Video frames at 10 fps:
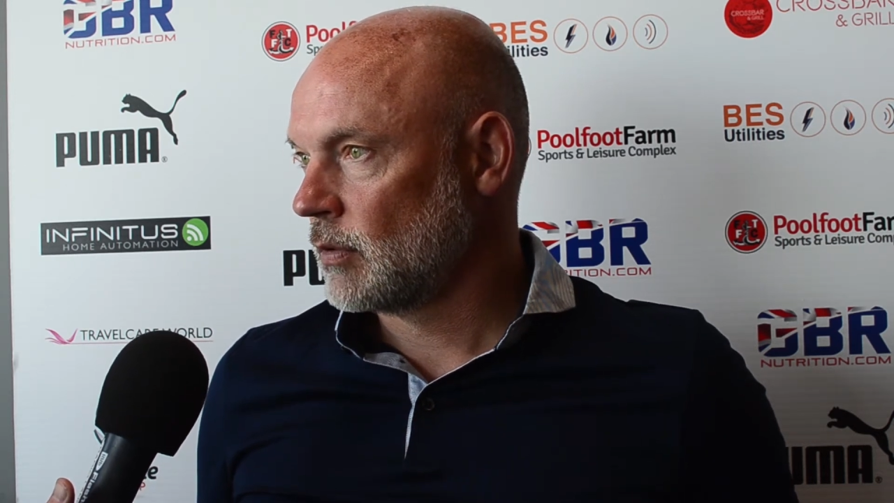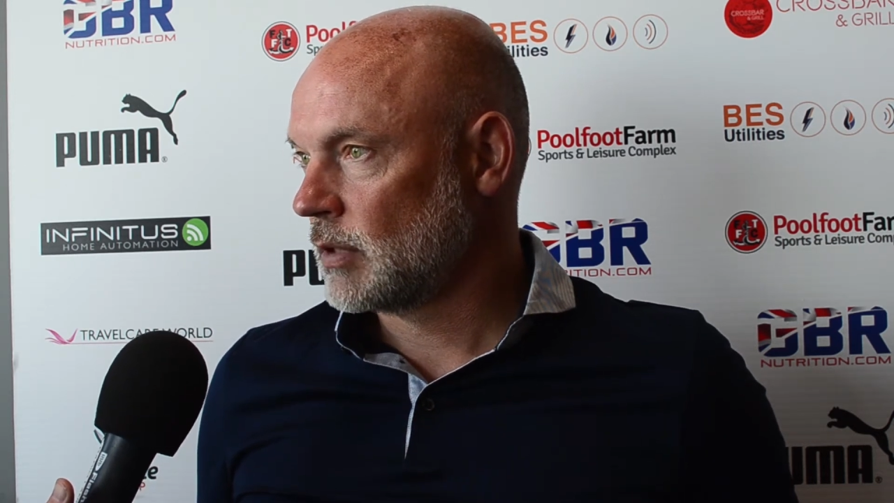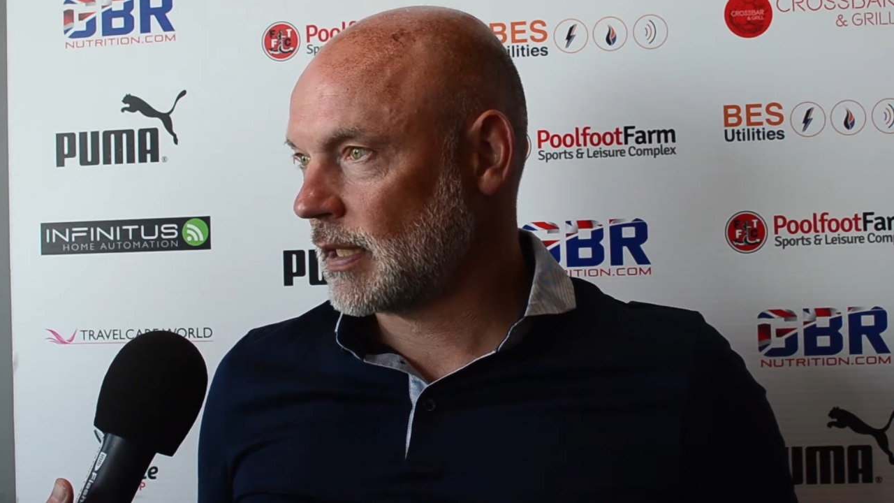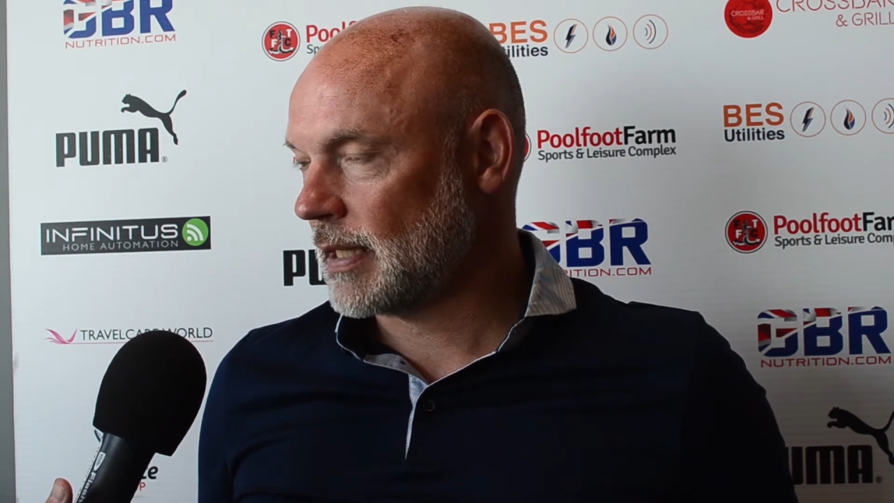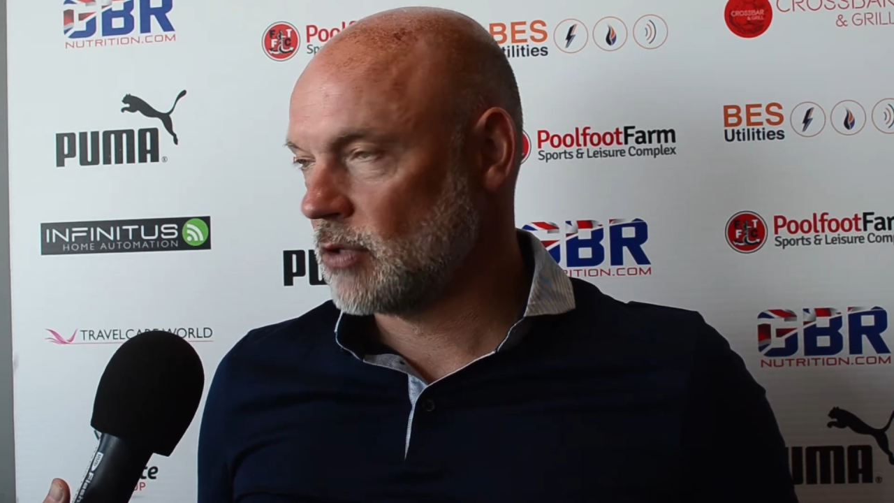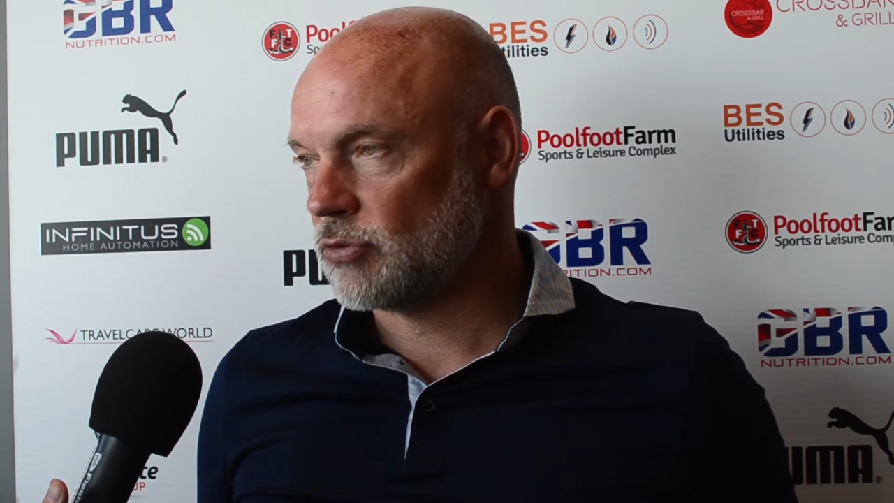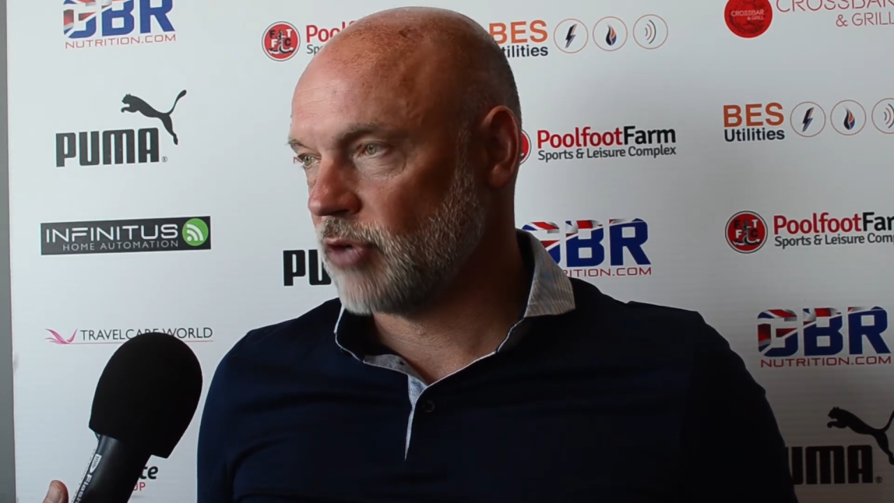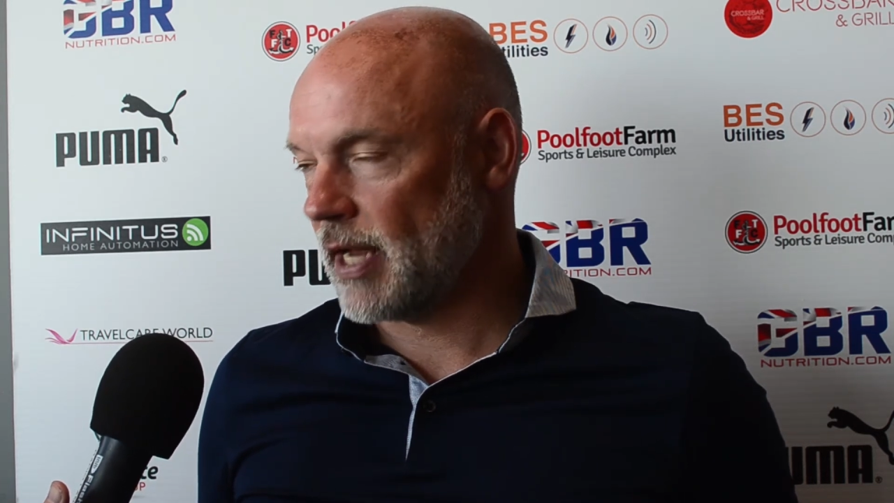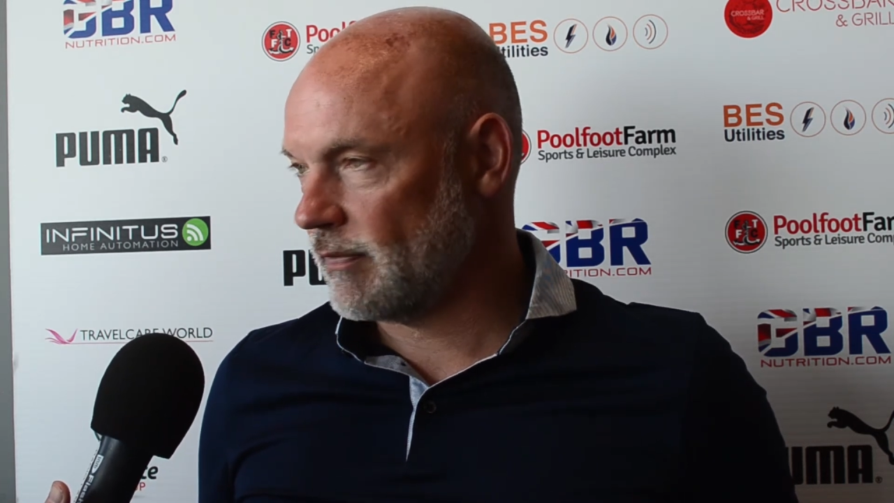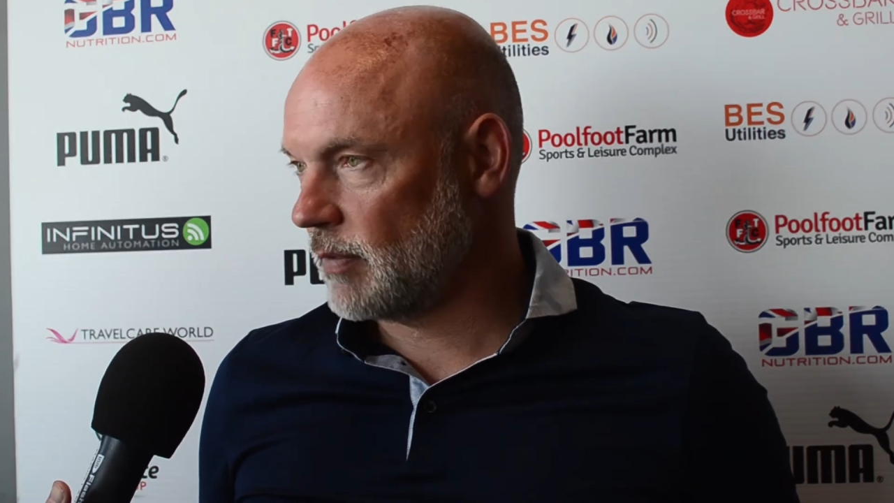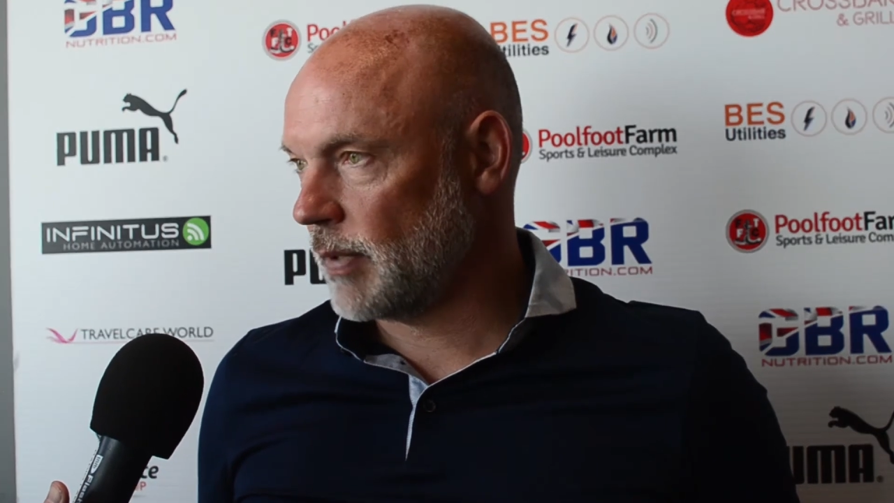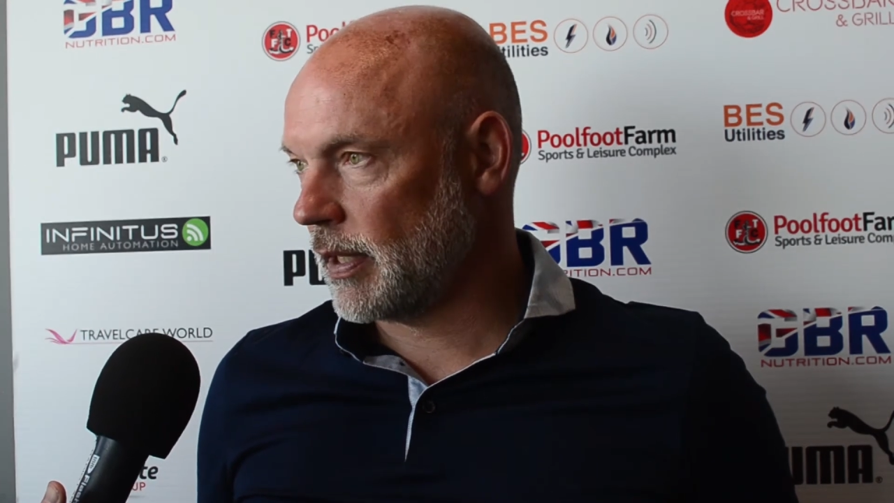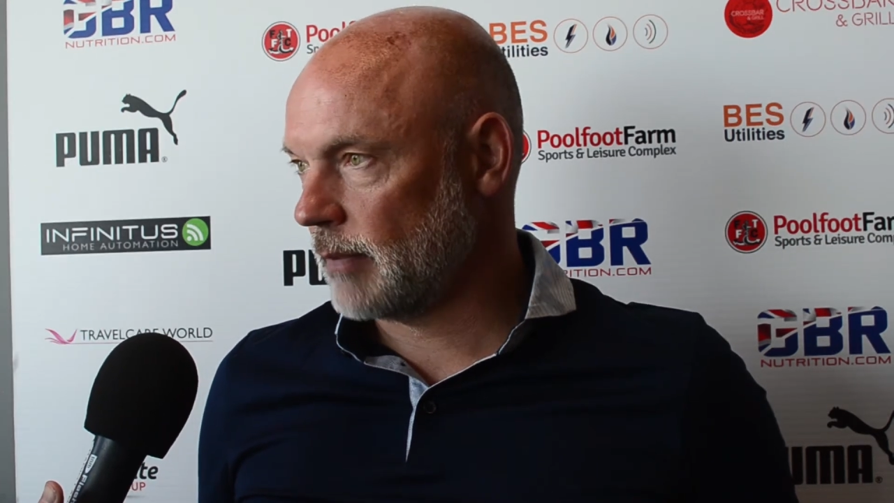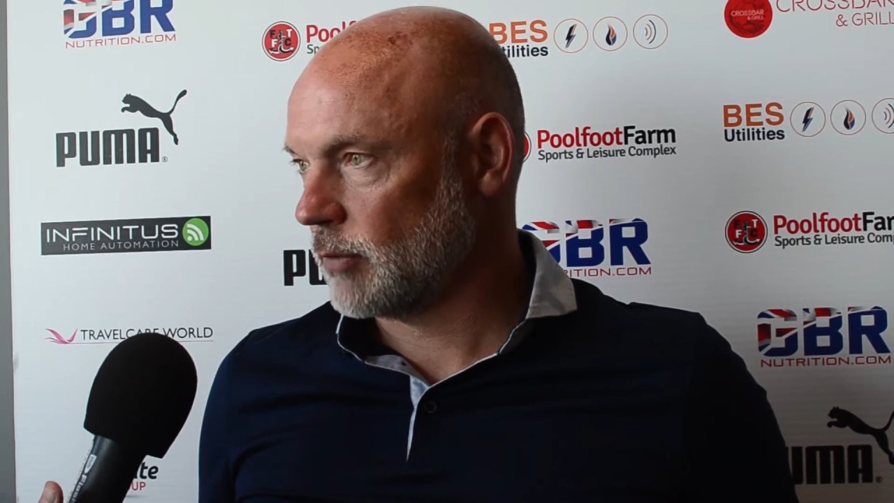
that counts for every player.